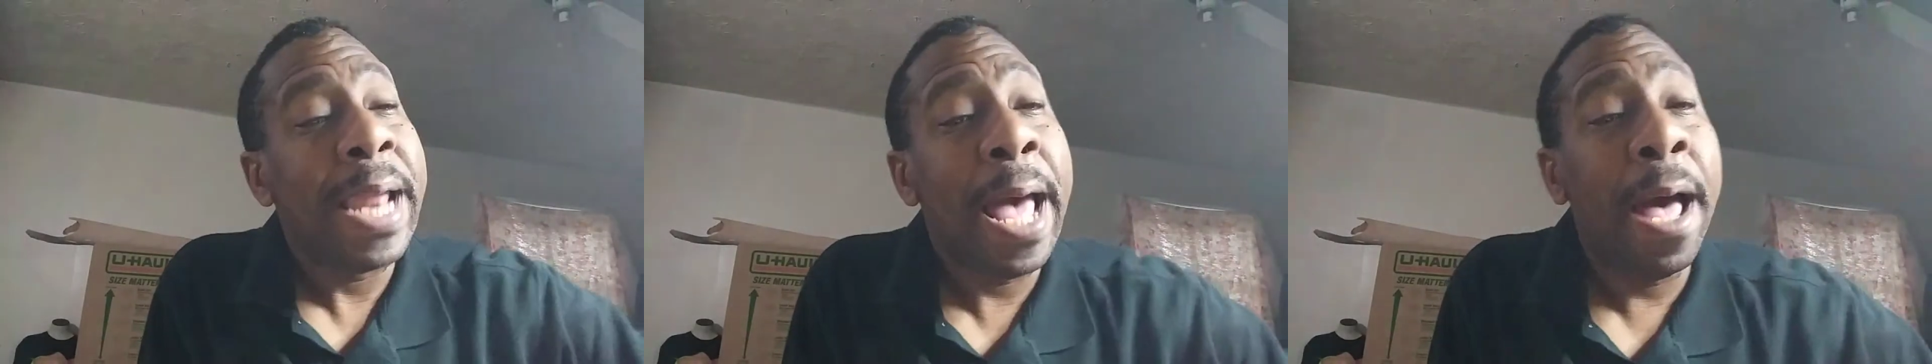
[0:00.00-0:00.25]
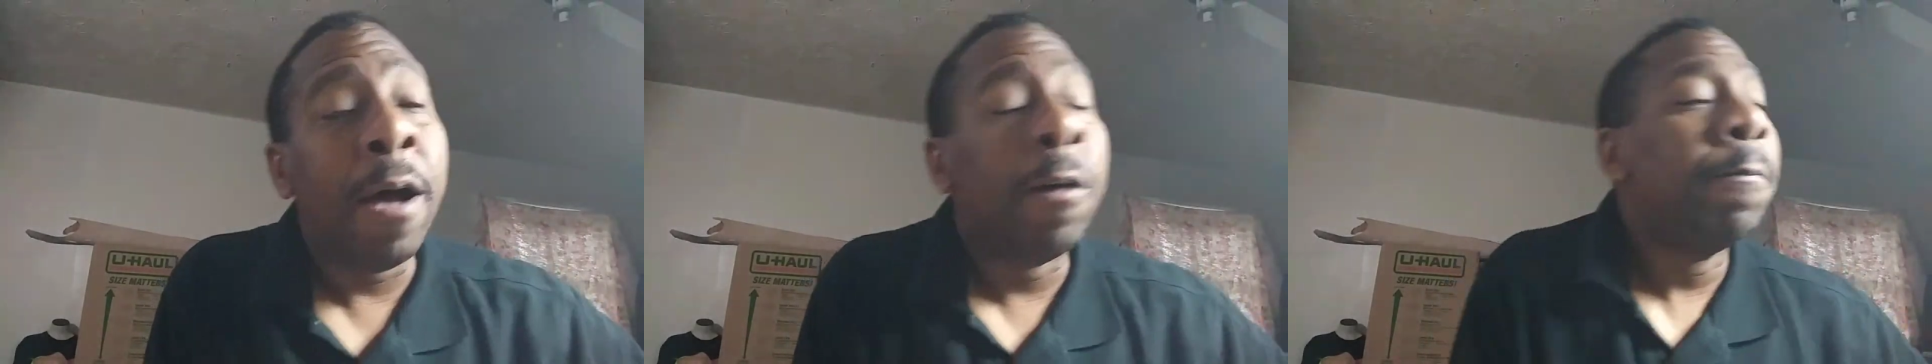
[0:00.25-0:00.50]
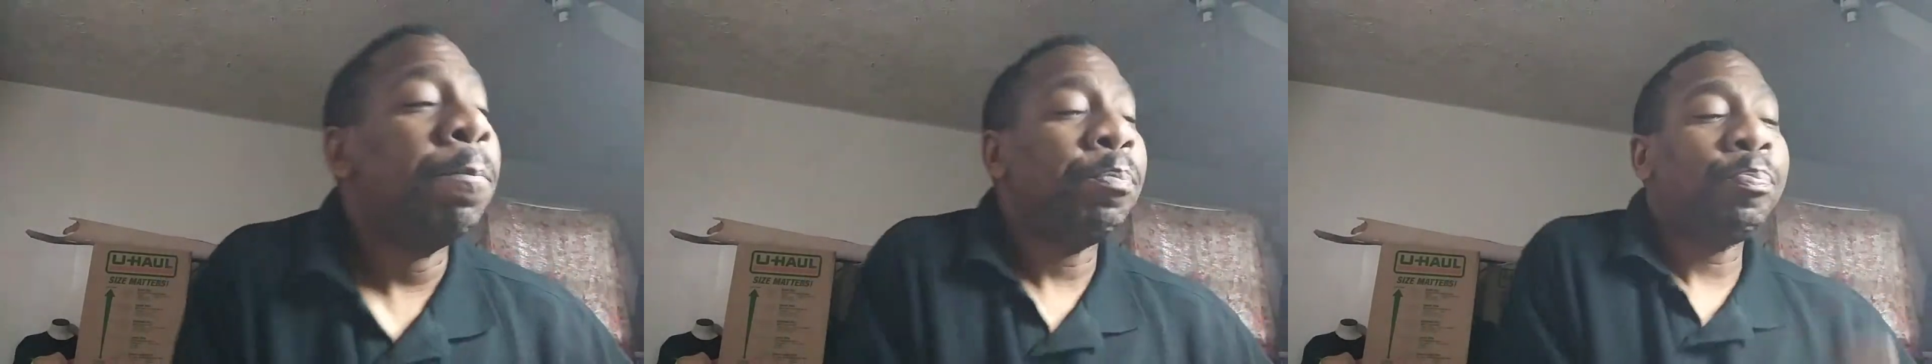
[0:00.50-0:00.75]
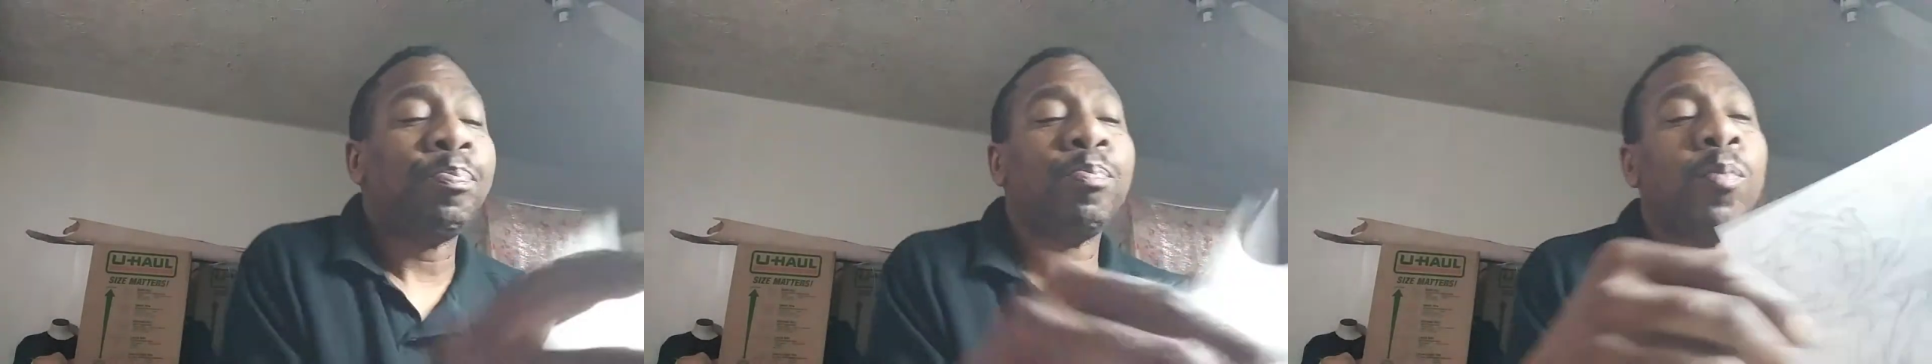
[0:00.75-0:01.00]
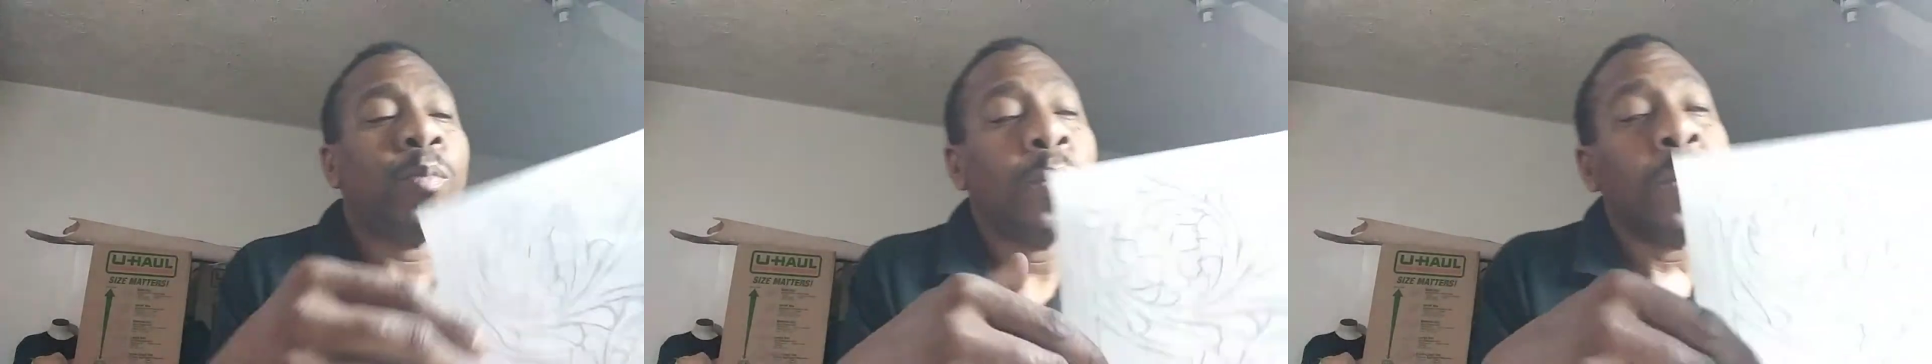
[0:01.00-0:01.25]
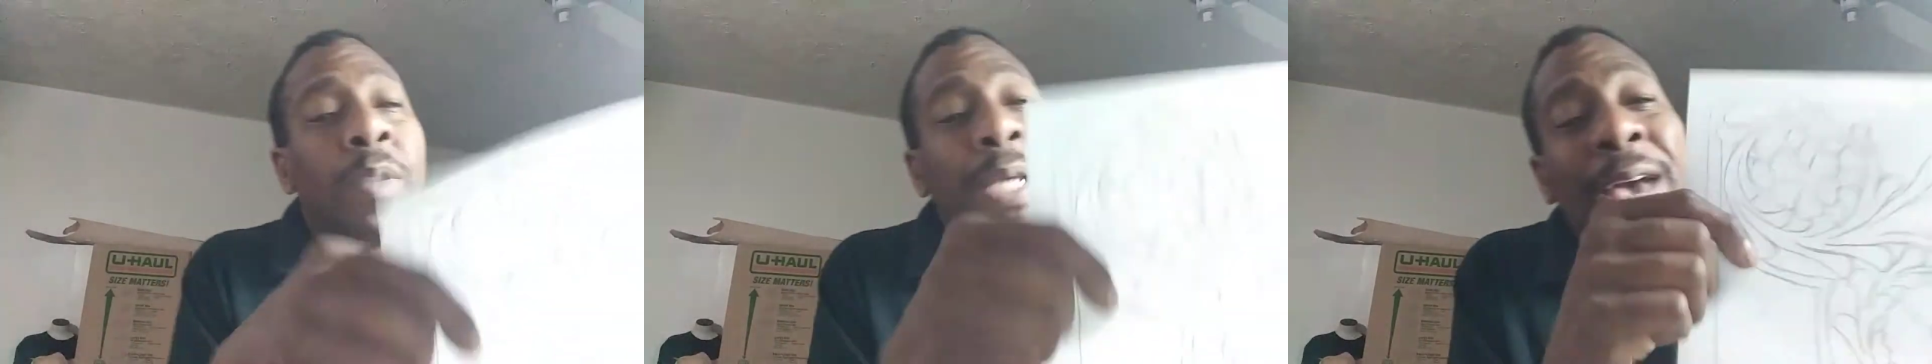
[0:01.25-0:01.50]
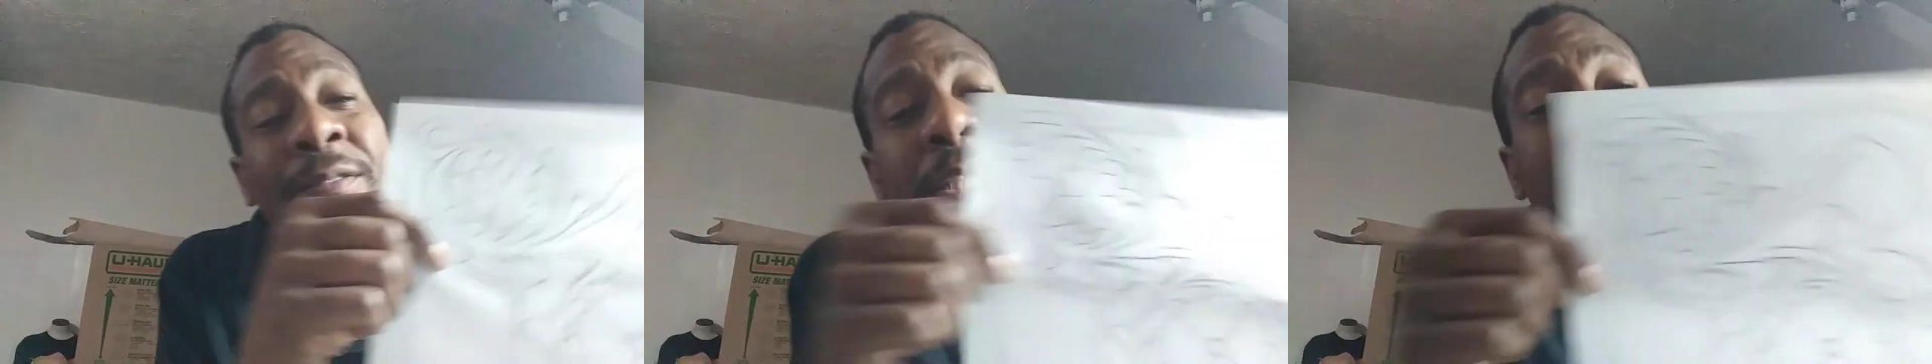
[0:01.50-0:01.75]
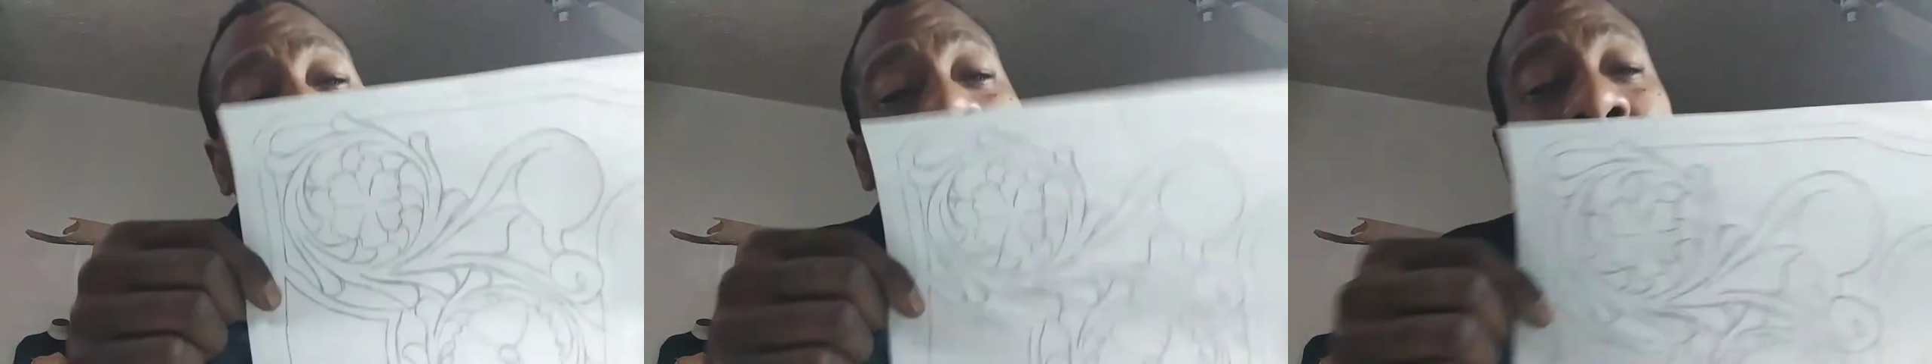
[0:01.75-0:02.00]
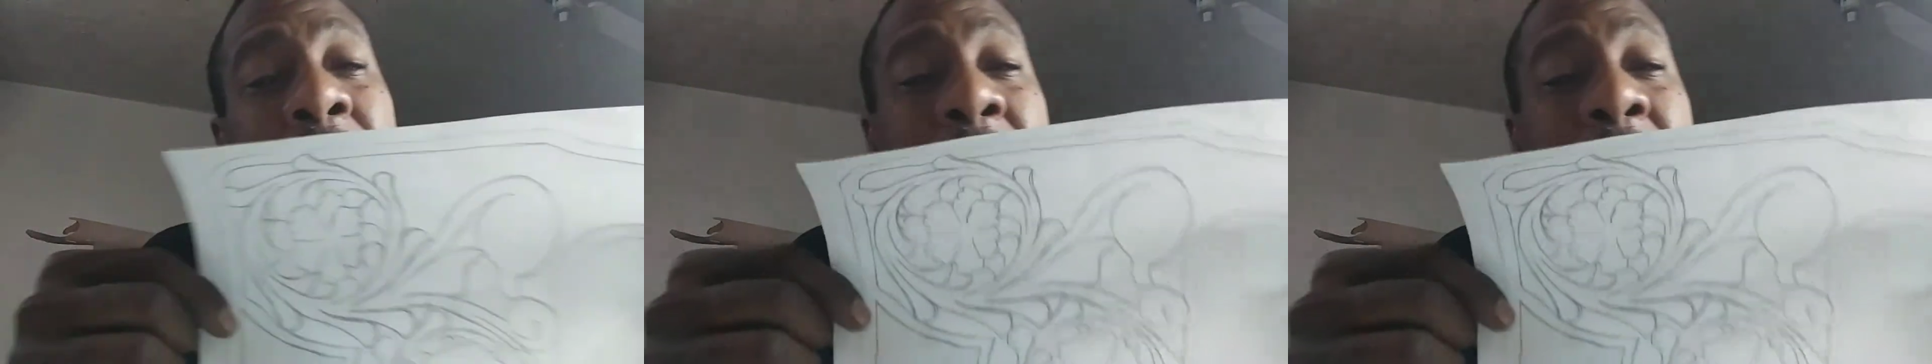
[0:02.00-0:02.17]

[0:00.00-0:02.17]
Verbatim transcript: now, after taking